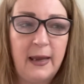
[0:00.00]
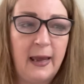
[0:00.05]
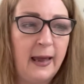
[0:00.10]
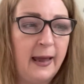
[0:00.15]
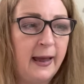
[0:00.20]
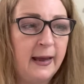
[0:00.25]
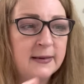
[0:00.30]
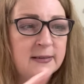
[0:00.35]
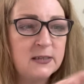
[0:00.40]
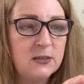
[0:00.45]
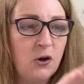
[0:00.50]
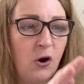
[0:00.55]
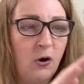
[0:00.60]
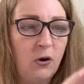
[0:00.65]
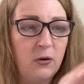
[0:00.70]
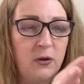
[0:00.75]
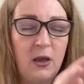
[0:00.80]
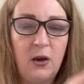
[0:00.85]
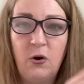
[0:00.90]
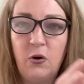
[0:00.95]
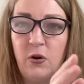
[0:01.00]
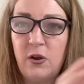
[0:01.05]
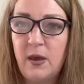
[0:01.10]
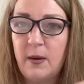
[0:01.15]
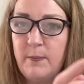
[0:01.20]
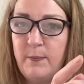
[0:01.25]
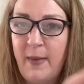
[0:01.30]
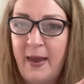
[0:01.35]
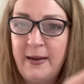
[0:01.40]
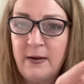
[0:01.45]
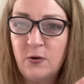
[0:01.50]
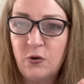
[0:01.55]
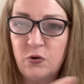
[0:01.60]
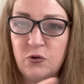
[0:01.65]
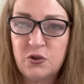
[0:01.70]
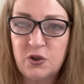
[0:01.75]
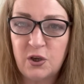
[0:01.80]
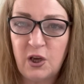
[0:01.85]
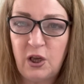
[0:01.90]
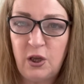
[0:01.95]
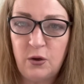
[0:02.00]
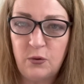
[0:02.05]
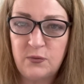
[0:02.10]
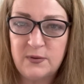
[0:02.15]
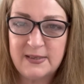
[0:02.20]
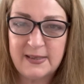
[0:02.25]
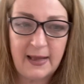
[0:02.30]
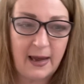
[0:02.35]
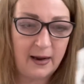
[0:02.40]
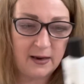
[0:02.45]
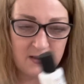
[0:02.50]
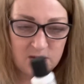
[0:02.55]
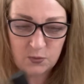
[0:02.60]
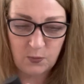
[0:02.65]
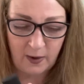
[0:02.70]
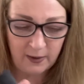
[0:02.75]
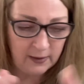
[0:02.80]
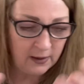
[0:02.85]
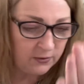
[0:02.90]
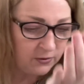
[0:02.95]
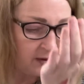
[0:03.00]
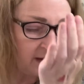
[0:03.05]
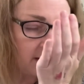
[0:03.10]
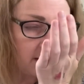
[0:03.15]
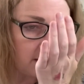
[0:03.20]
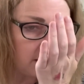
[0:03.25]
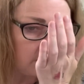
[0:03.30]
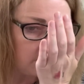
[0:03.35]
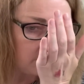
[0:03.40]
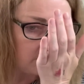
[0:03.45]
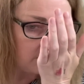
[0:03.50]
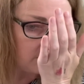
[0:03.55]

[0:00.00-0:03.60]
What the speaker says: It has got, you know, men could use that as well, I think.